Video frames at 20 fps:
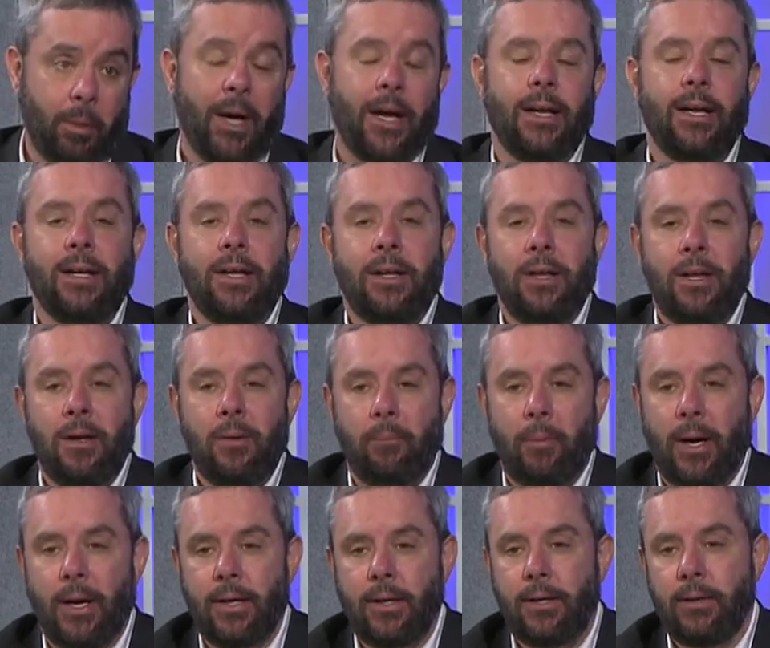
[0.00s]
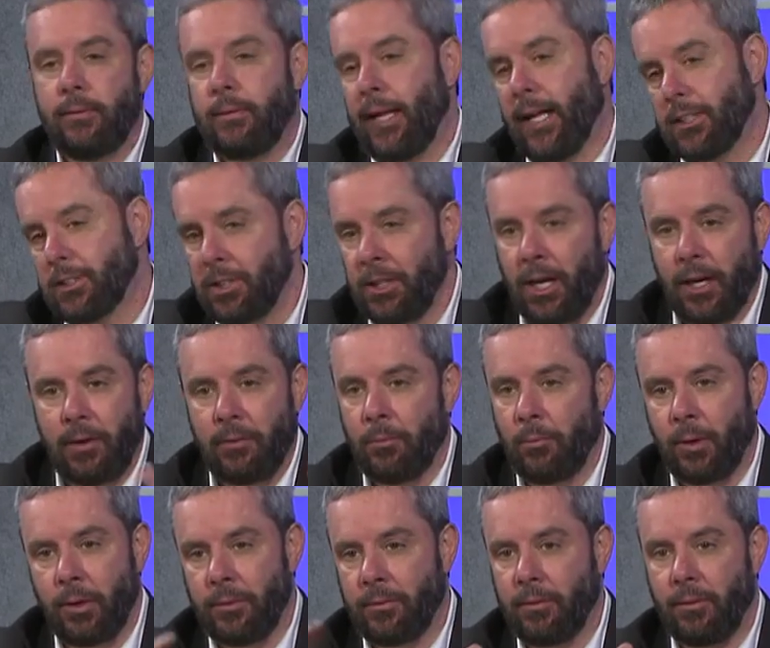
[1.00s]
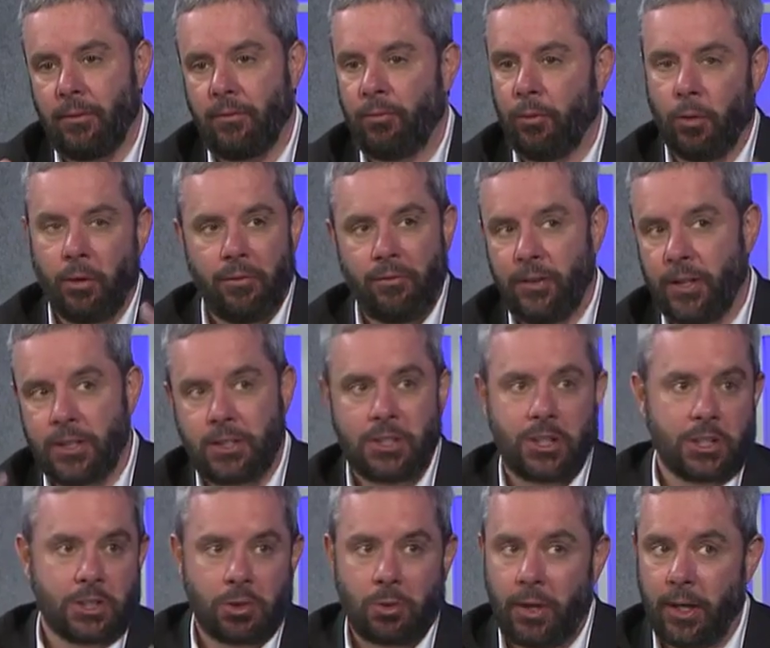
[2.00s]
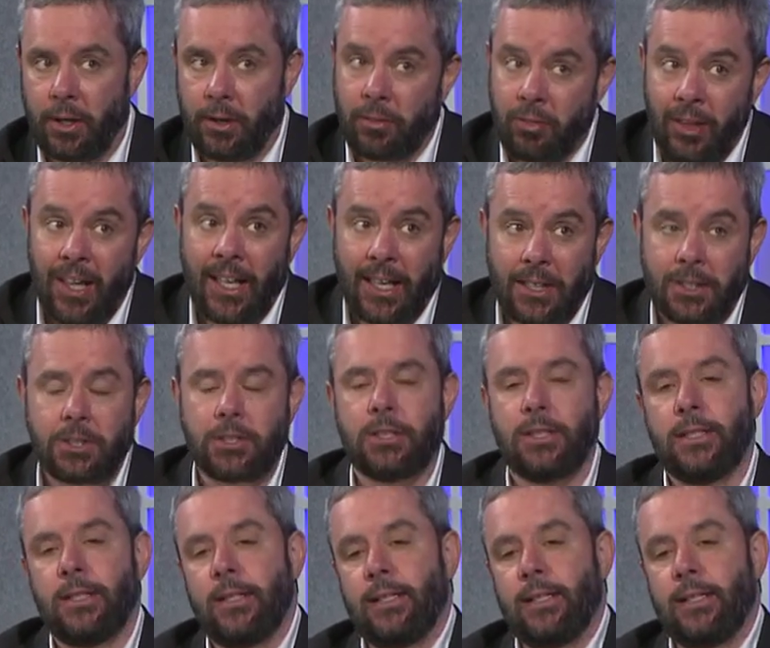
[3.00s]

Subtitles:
But that's not what the 4th, 5th, 6th grader thinks.